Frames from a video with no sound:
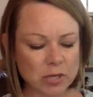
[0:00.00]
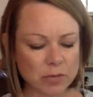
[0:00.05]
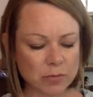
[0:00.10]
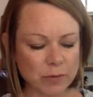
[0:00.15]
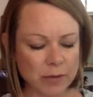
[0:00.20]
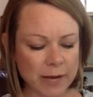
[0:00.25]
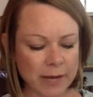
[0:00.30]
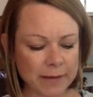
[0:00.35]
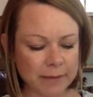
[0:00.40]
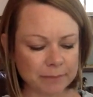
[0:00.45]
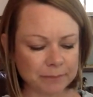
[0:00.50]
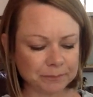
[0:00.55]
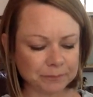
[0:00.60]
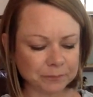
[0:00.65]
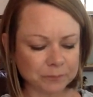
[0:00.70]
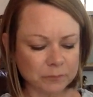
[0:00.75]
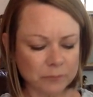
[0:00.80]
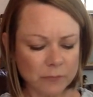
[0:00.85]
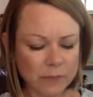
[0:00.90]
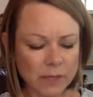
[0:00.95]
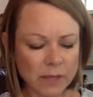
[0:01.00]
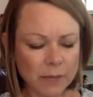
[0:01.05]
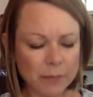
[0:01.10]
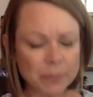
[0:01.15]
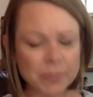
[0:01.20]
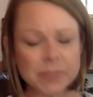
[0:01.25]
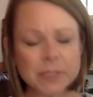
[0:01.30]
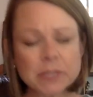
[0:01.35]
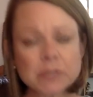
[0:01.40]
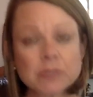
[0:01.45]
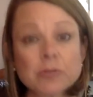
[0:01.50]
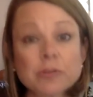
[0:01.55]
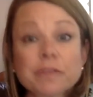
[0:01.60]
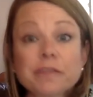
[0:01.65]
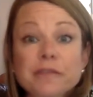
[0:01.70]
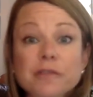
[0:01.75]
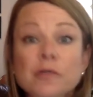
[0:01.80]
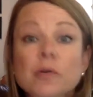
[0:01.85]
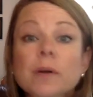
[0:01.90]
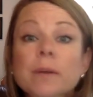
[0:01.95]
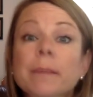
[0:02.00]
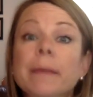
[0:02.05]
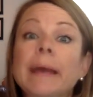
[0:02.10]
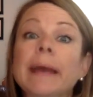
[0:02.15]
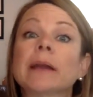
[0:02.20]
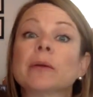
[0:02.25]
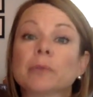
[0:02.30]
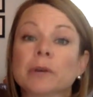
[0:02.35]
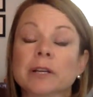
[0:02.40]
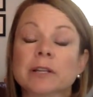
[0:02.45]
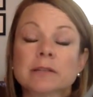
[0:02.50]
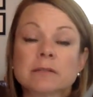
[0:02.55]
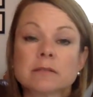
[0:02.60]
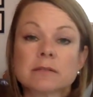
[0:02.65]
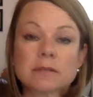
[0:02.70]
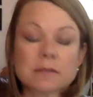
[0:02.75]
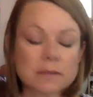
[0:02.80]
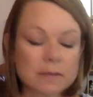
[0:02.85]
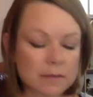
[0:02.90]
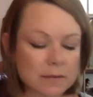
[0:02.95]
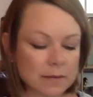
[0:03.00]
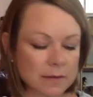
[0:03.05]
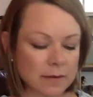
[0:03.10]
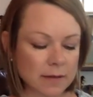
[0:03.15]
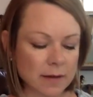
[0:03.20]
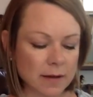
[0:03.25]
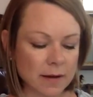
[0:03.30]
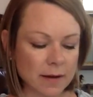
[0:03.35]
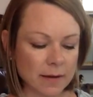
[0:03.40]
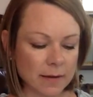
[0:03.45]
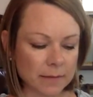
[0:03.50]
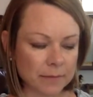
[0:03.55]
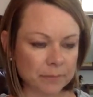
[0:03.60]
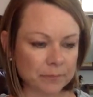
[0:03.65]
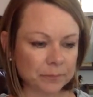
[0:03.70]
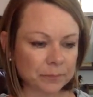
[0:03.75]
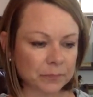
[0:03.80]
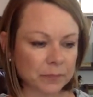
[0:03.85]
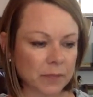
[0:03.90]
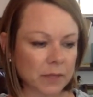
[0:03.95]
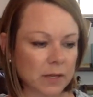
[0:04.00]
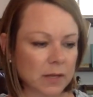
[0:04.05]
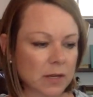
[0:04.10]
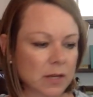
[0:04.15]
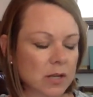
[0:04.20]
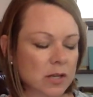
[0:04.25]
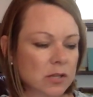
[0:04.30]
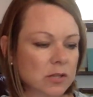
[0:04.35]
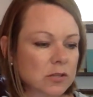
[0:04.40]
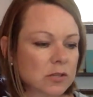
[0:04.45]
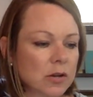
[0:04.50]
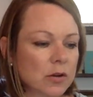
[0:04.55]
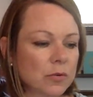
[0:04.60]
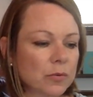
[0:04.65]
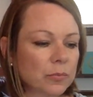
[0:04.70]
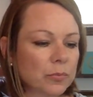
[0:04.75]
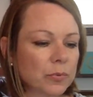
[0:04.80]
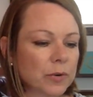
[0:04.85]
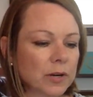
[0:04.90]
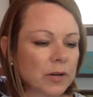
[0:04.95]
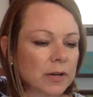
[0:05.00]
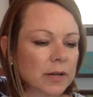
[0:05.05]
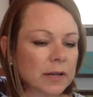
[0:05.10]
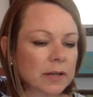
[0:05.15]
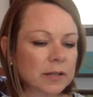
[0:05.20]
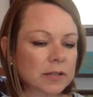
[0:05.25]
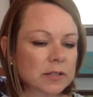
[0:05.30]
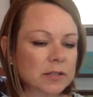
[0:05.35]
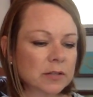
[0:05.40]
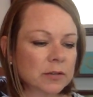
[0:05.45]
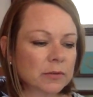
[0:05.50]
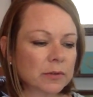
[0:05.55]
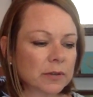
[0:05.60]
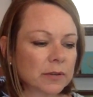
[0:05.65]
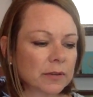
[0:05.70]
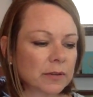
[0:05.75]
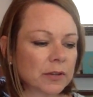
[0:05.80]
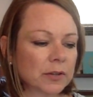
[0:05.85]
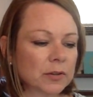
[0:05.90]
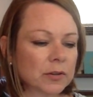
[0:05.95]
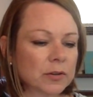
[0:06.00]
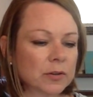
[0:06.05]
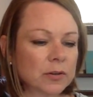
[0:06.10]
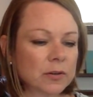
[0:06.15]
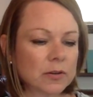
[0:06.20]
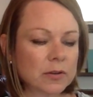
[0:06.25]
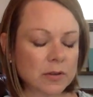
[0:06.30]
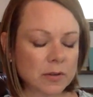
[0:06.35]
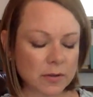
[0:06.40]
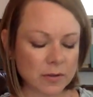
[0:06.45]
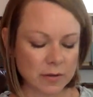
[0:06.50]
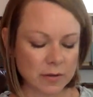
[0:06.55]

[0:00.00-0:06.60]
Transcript: too, right? But these are the four main ones. Um, so we're going to do a little